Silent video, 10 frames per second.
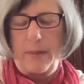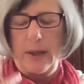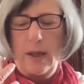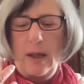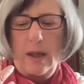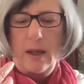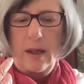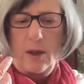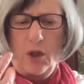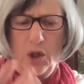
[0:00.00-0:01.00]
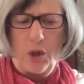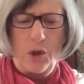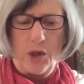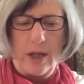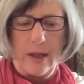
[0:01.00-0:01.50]
but
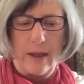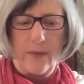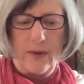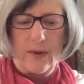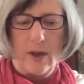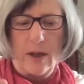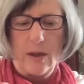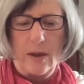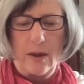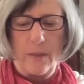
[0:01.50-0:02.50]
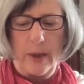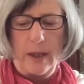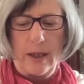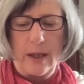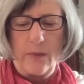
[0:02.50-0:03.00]
huge ending of a cycle and the
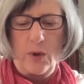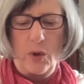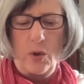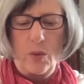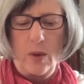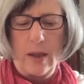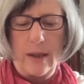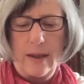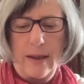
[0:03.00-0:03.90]
beginning of a new one.